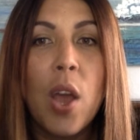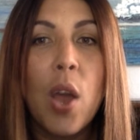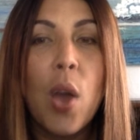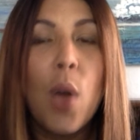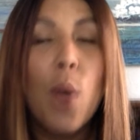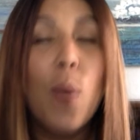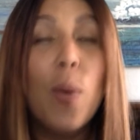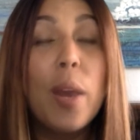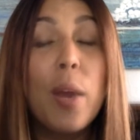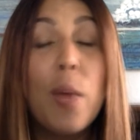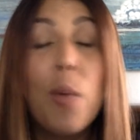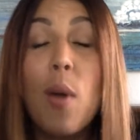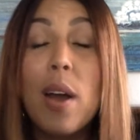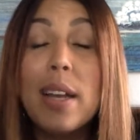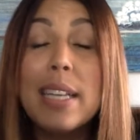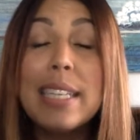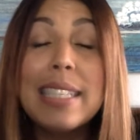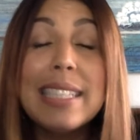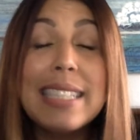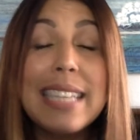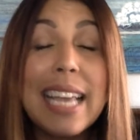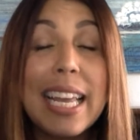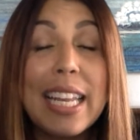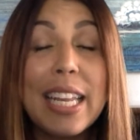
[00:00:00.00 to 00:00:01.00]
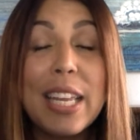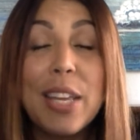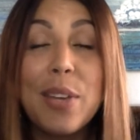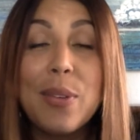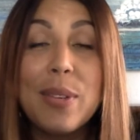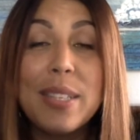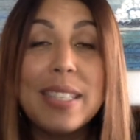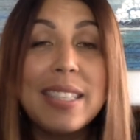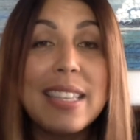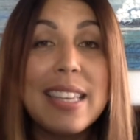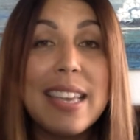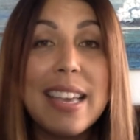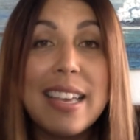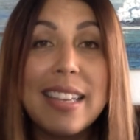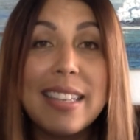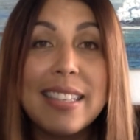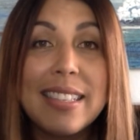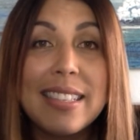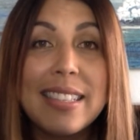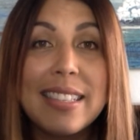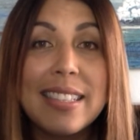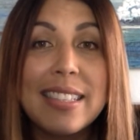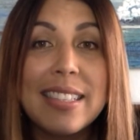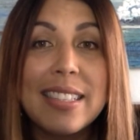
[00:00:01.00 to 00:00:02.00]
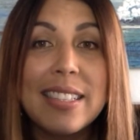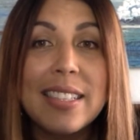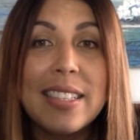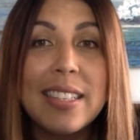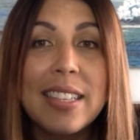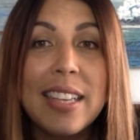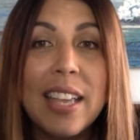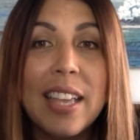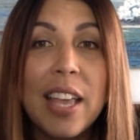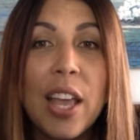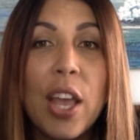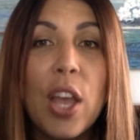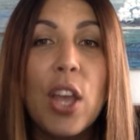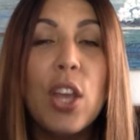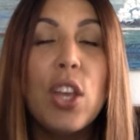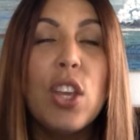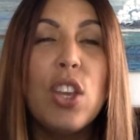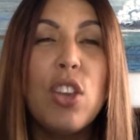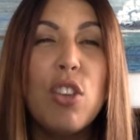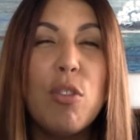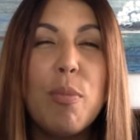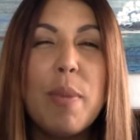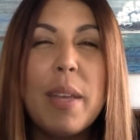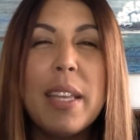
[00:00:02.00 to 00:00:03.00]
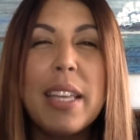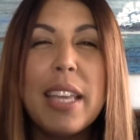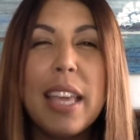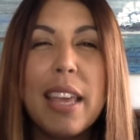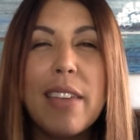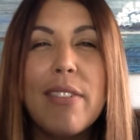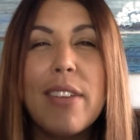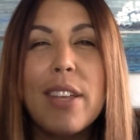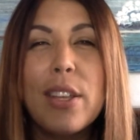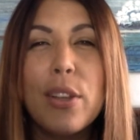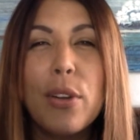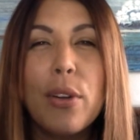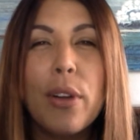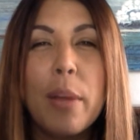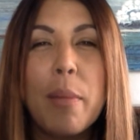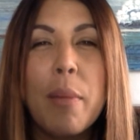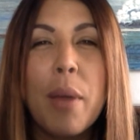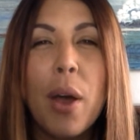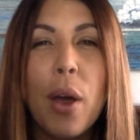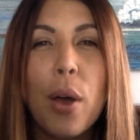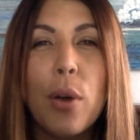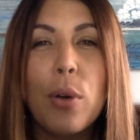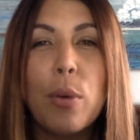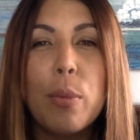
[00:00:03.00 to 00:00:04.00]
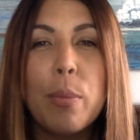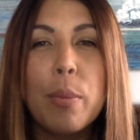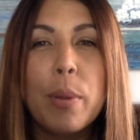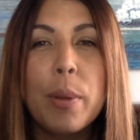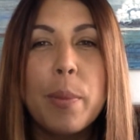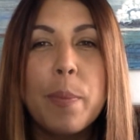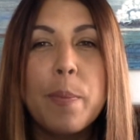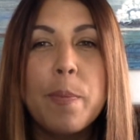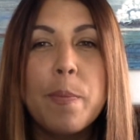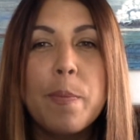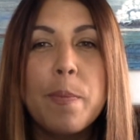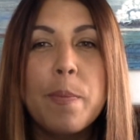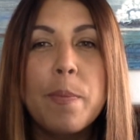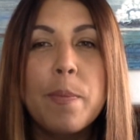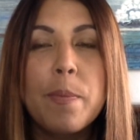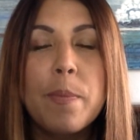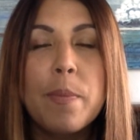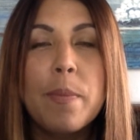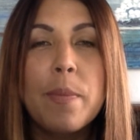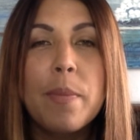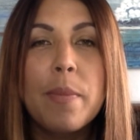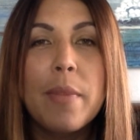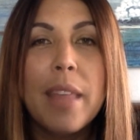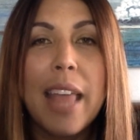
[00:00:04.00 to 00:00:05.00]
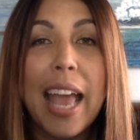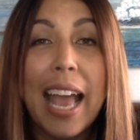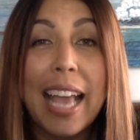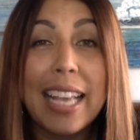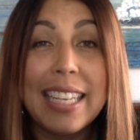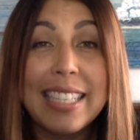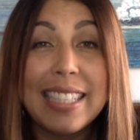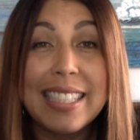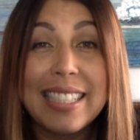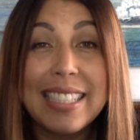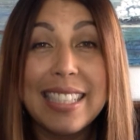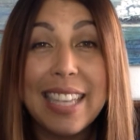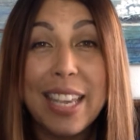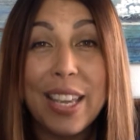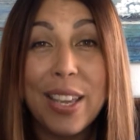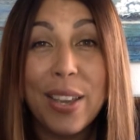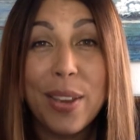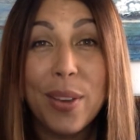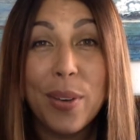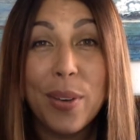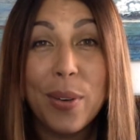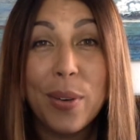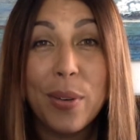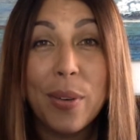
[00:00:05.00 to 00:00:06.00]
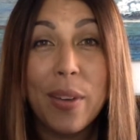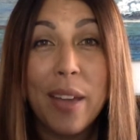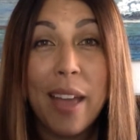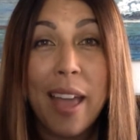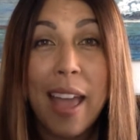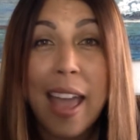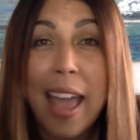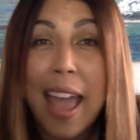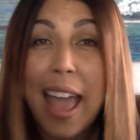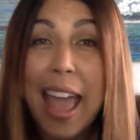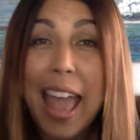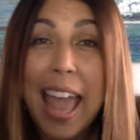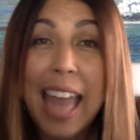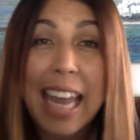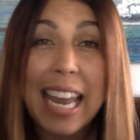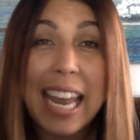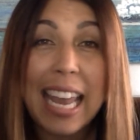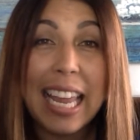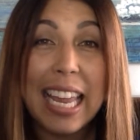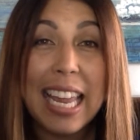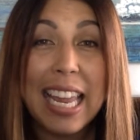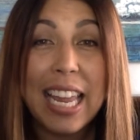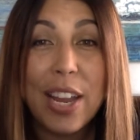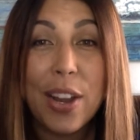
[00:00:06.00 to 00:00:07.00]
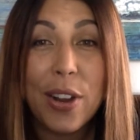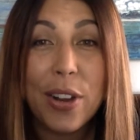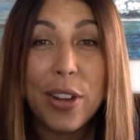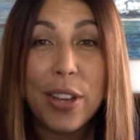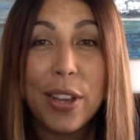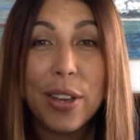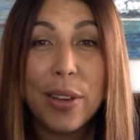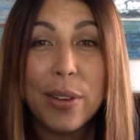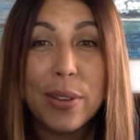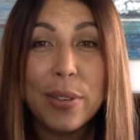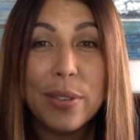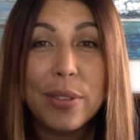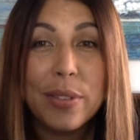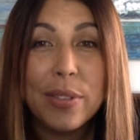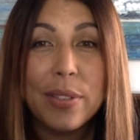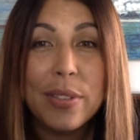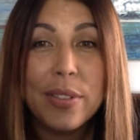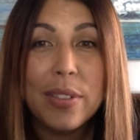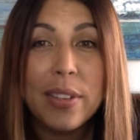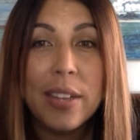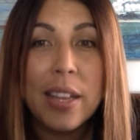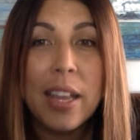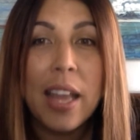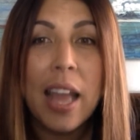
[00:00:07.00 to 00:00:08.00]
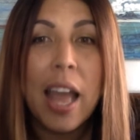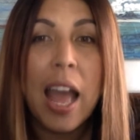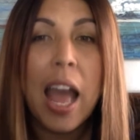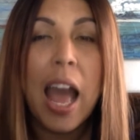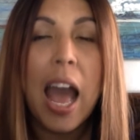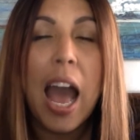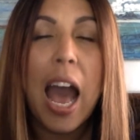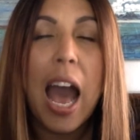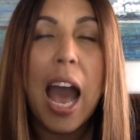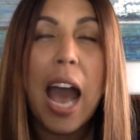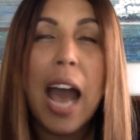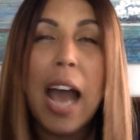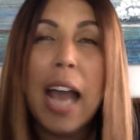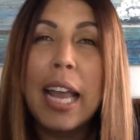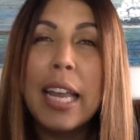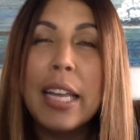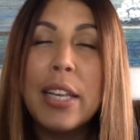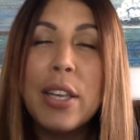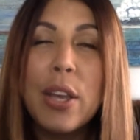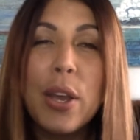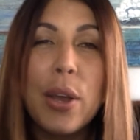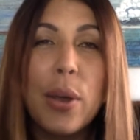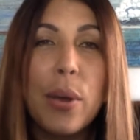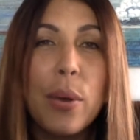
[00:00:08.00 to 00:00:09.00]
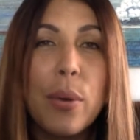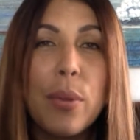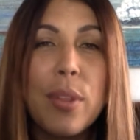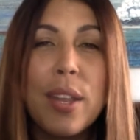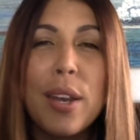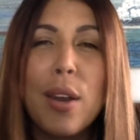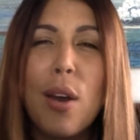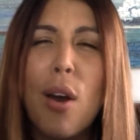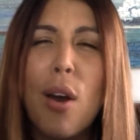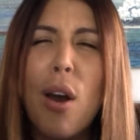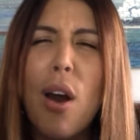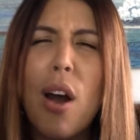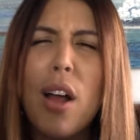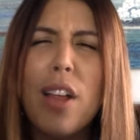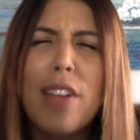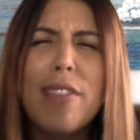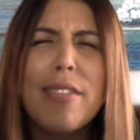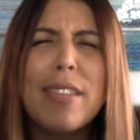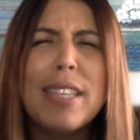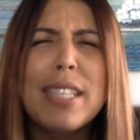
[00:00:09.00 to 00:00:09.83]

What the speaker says: What I want to say to you is this. You've been given grim hope. I see you and I hear you. I know that all of the